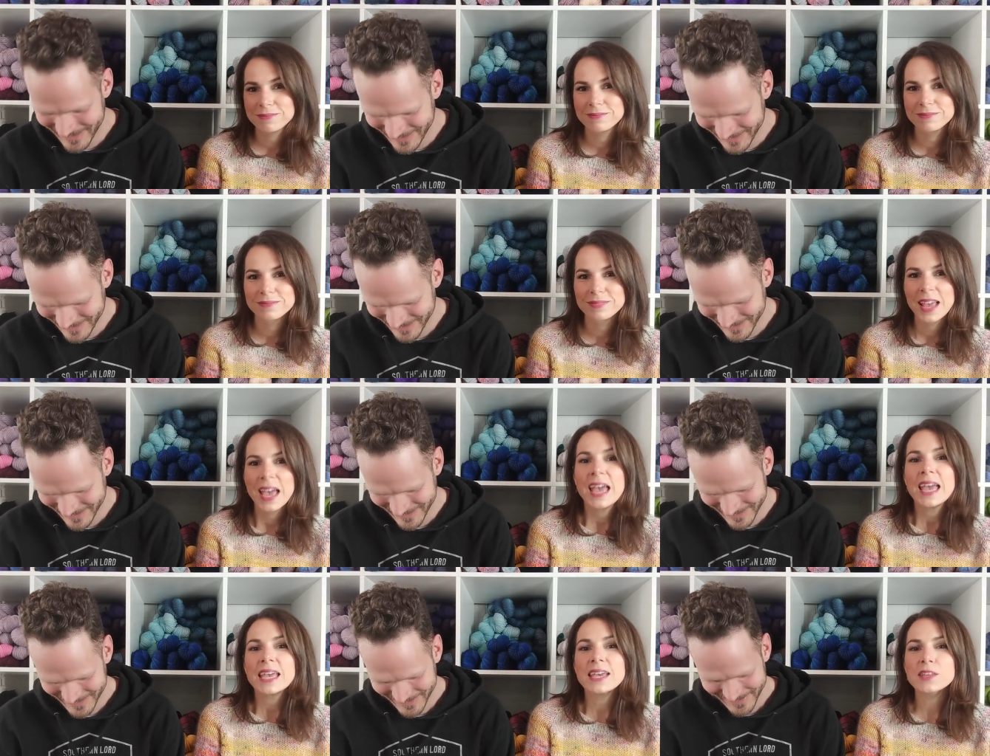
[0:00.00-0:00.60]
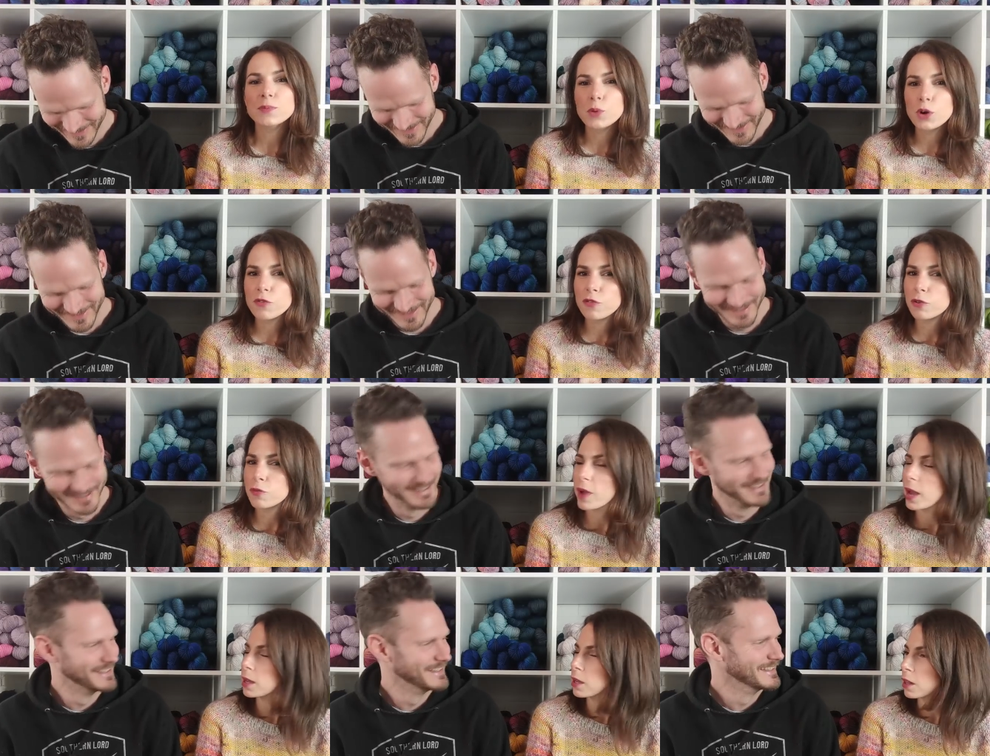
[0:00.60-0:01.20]
Speaker 1: He's more
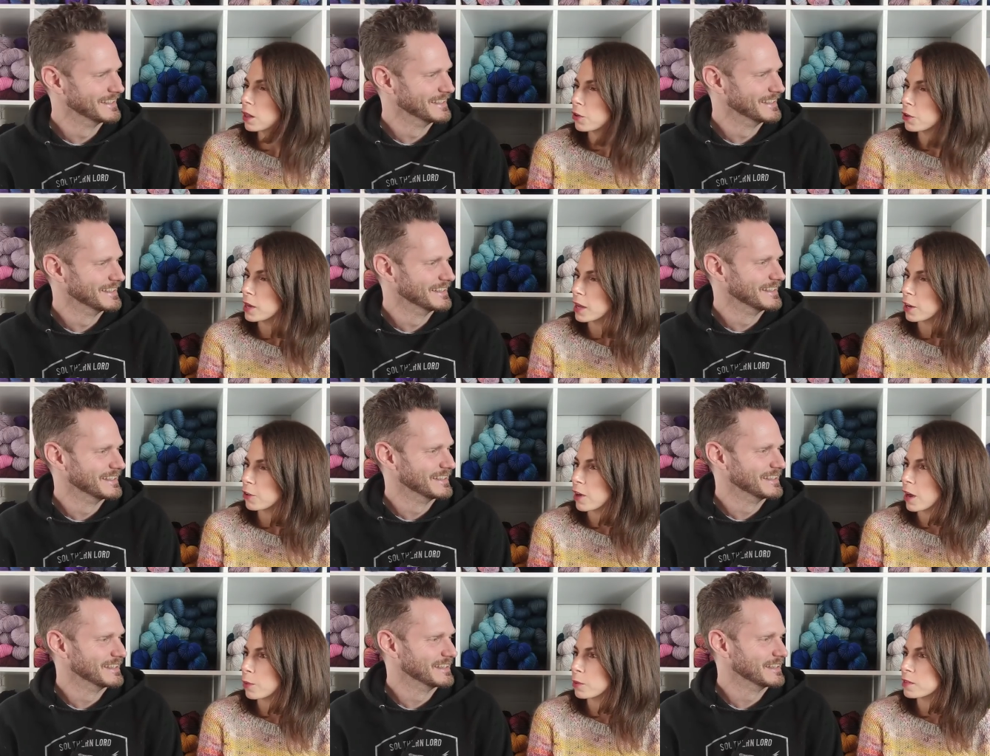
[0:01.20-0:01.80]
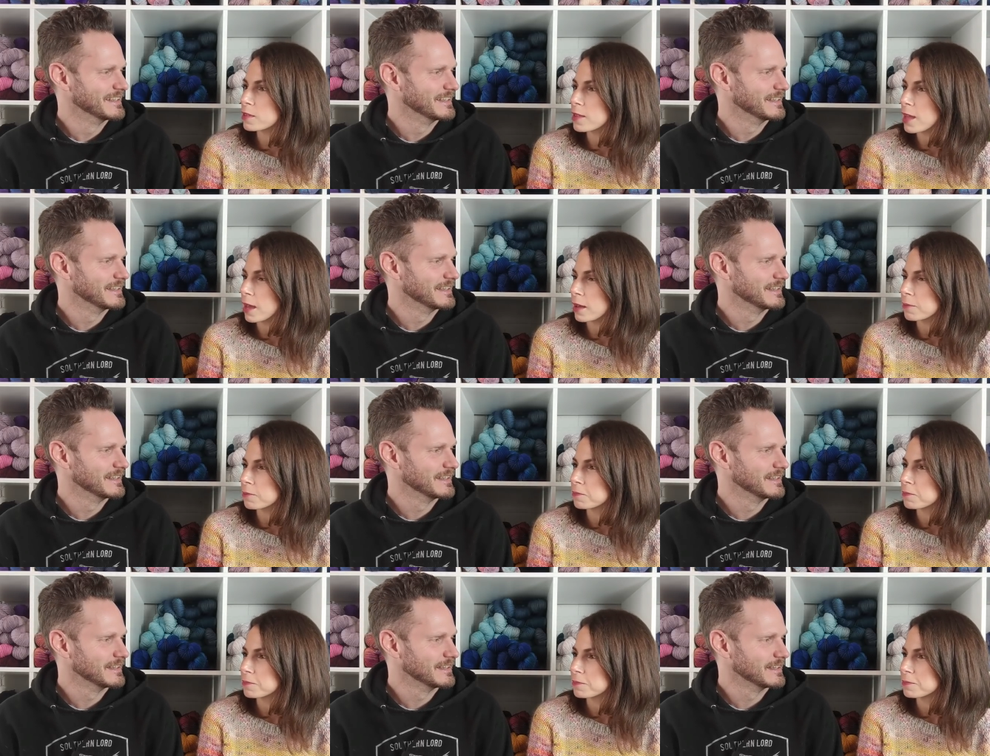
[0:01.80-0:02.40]
of a regular knitter, I would
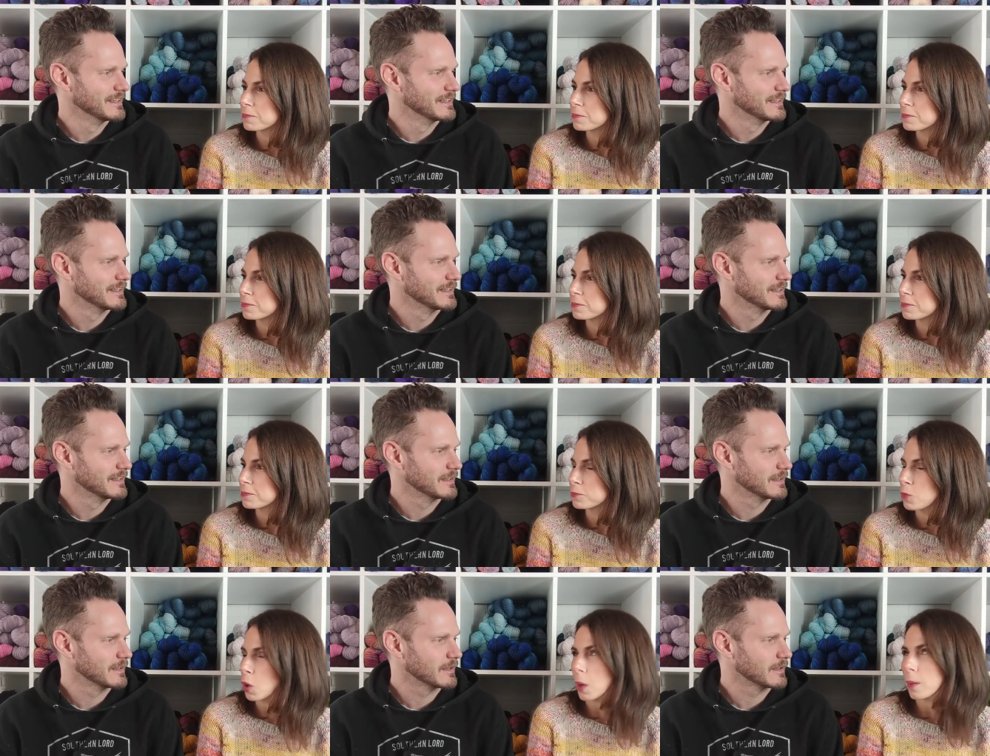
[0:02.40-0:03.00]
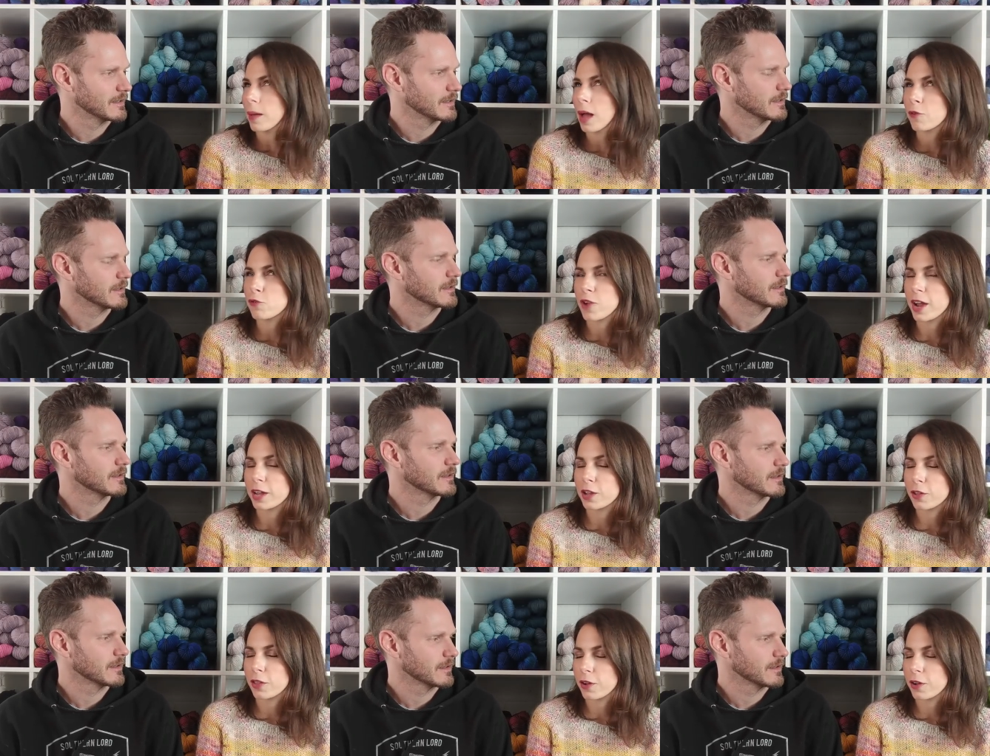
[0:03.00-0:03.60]
say. Well, a
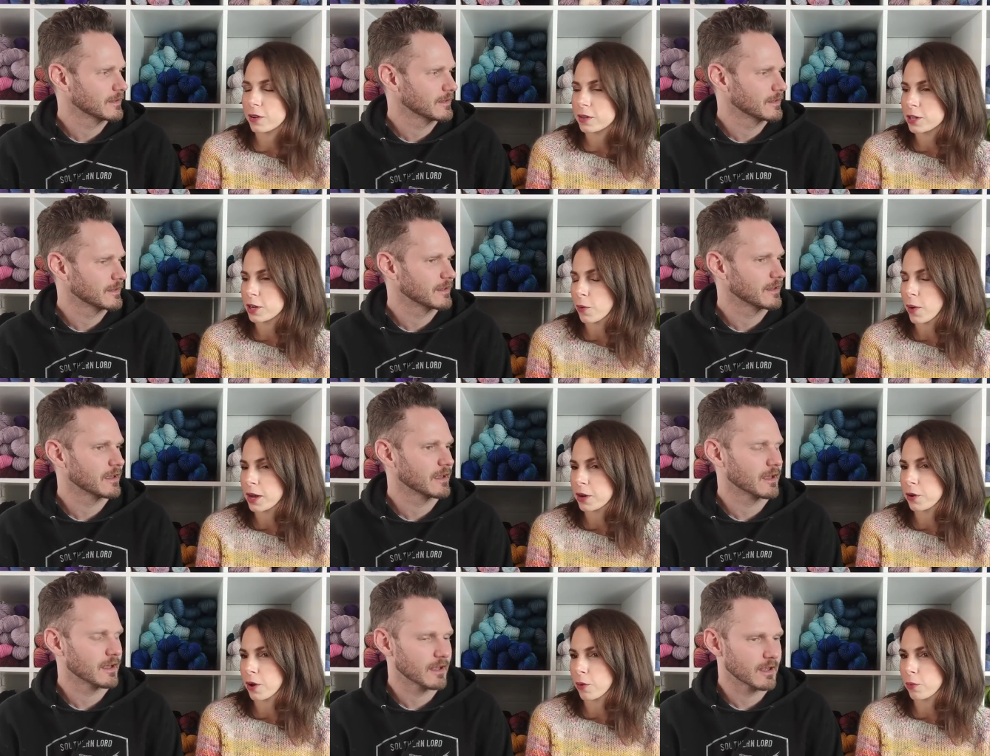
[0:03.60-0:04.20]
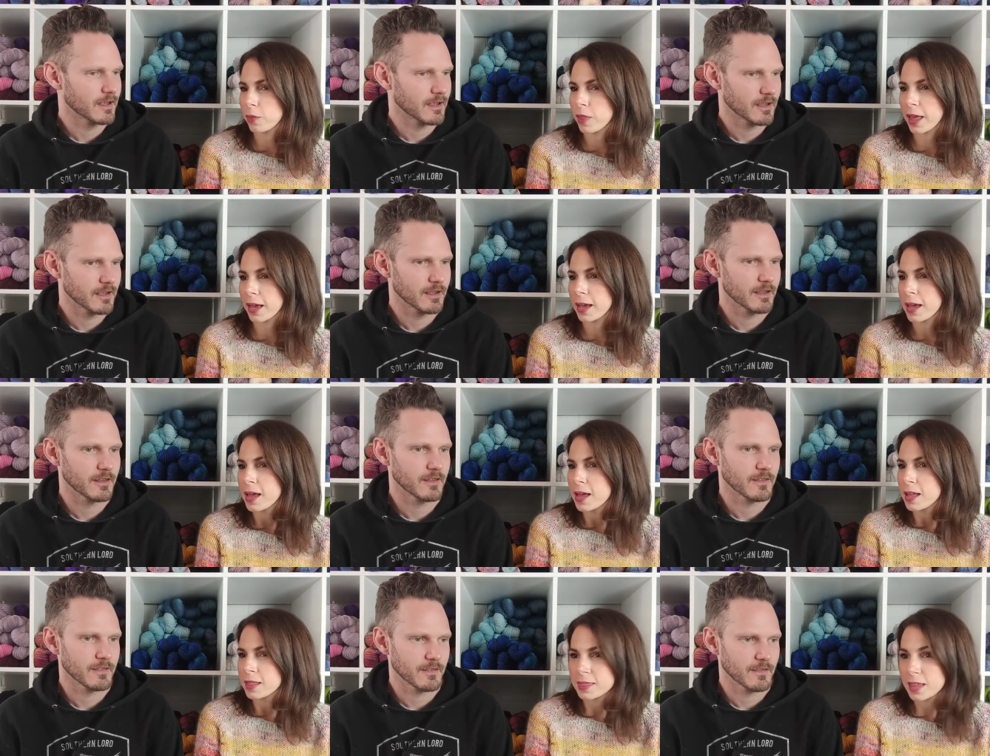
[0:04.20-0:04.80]
regular, you know, I don't know.
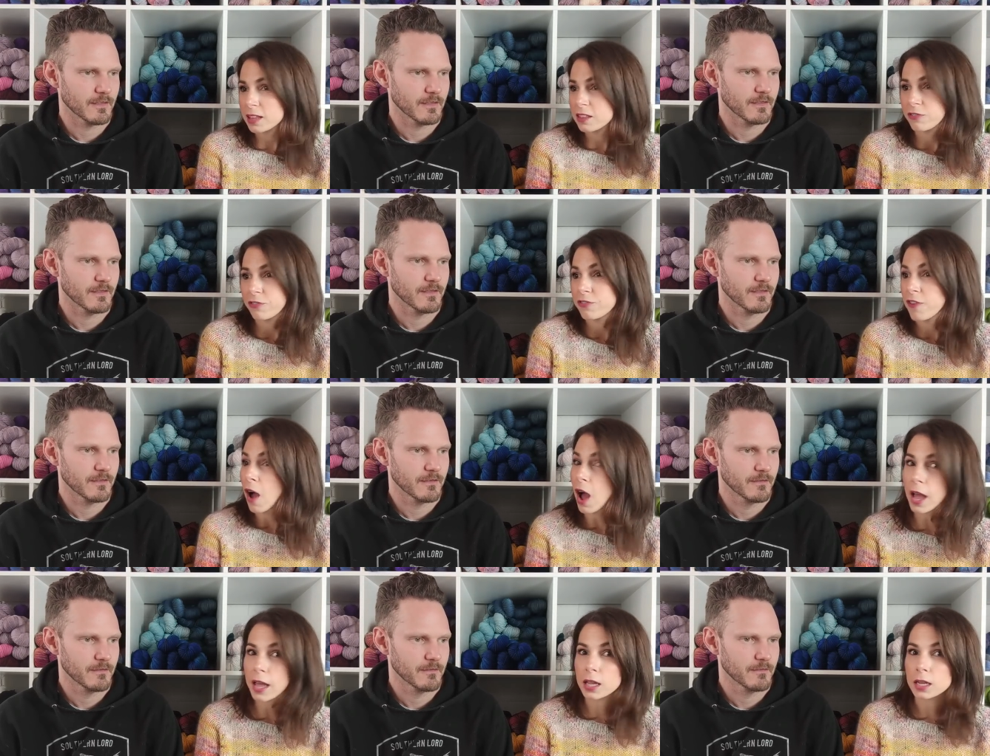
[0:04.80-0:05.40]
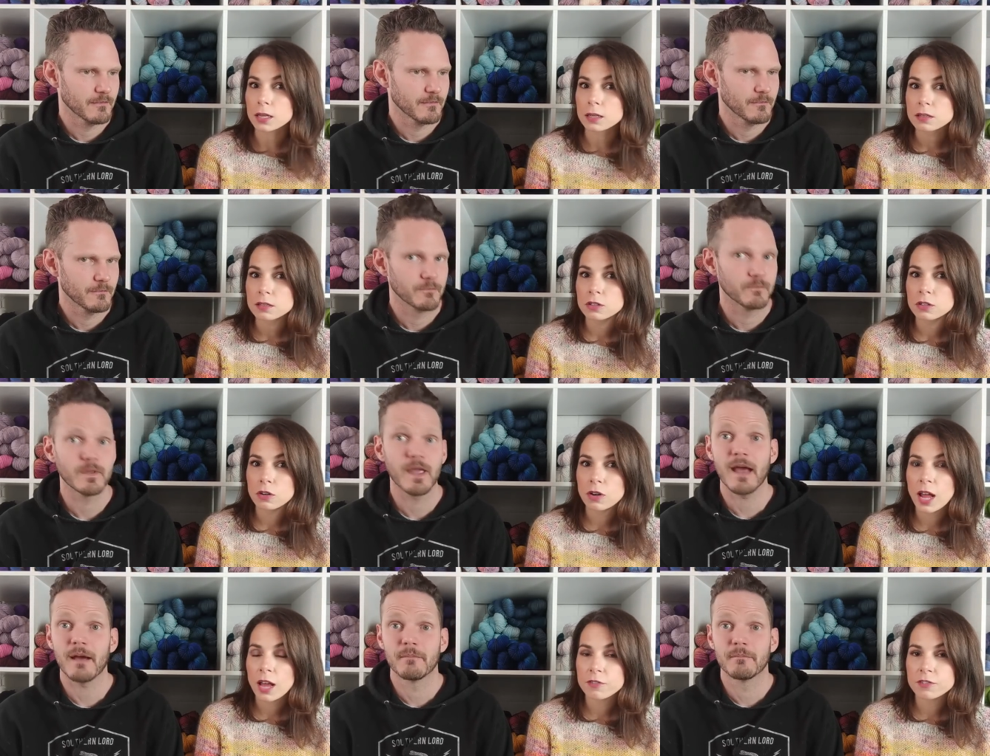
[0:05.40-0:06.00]
Like, that's fine.
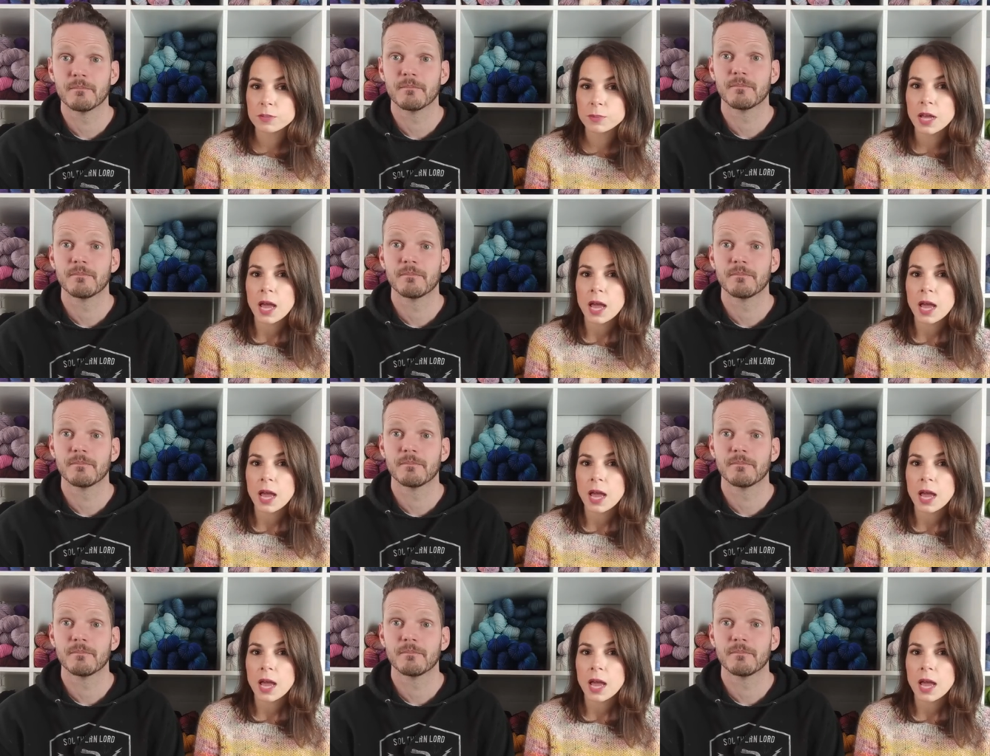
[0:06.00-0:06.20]
You don't yeah. have to